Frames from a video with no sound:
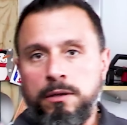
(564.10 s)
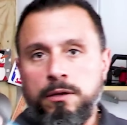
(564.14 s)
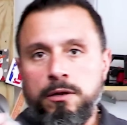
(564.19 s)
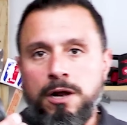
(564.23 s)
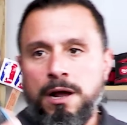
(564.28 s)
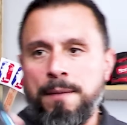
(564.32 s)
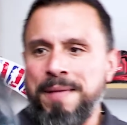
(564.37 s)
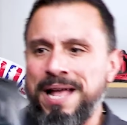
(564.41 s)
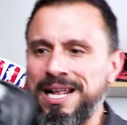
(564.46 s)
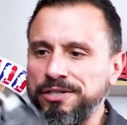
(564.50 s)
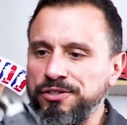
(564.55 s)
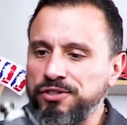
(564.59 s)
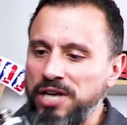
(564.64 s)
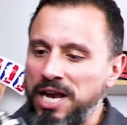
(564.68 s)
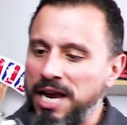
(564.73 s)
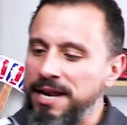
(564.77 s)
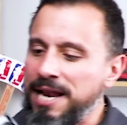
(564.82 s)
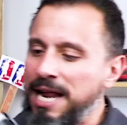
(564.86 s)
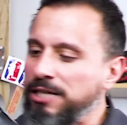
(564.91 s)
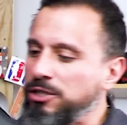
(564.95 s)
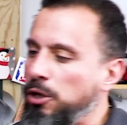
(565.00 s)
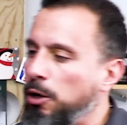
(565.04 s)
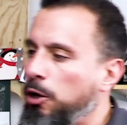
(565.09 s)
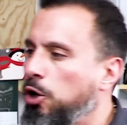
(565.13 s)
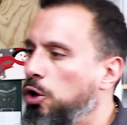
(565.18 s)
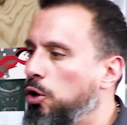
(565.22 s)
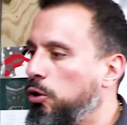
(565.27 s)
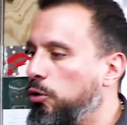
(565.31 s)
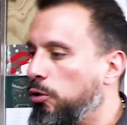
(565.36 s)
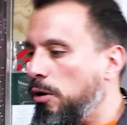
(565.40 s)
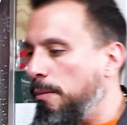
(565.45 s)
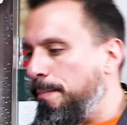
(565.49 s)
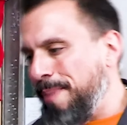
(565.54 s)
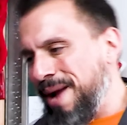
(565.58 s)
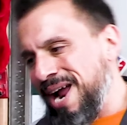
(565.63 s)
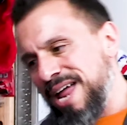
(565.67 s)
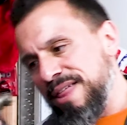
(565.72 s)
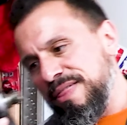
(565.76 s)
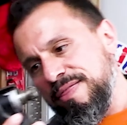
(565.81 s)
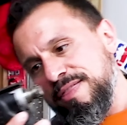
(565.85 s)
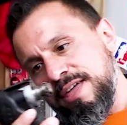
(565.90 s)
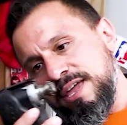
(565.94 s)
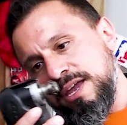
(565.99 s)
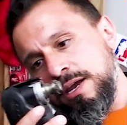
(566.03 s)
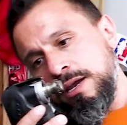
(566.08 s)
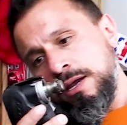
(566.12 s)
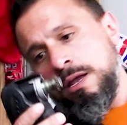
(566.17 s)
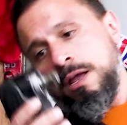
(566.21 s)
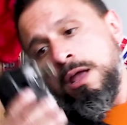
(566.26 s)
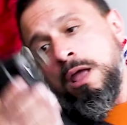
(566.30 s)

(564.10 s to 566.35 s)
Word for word: You know, I'm not saying that's a good or a bad thing,